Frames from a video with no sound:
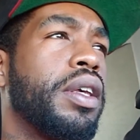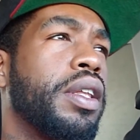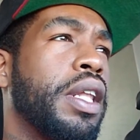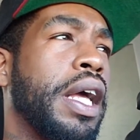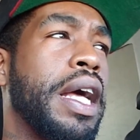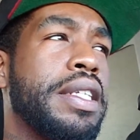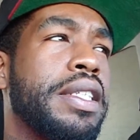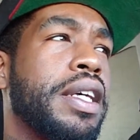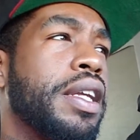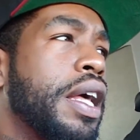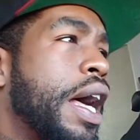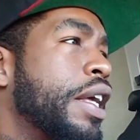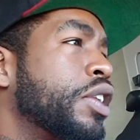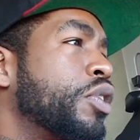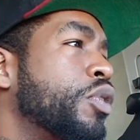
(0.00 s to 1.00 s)
Like I said,
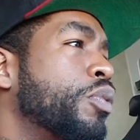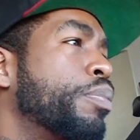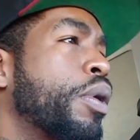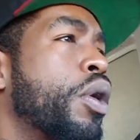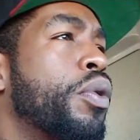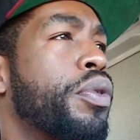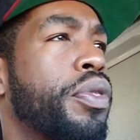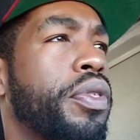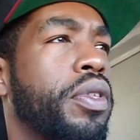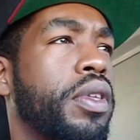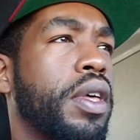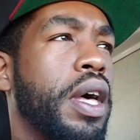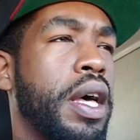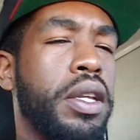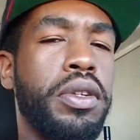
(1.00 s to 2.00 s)
I do both.
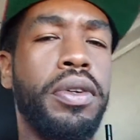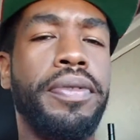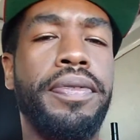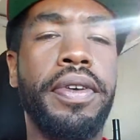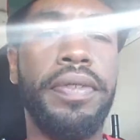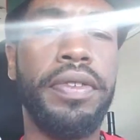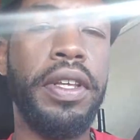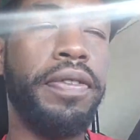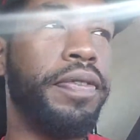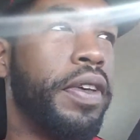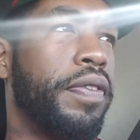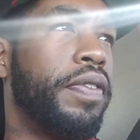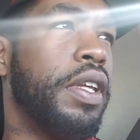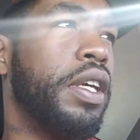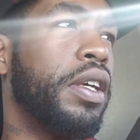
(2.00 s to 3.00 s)
I do
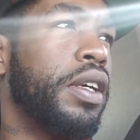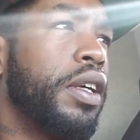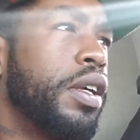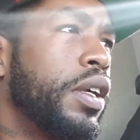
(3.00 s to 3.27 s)
50-50.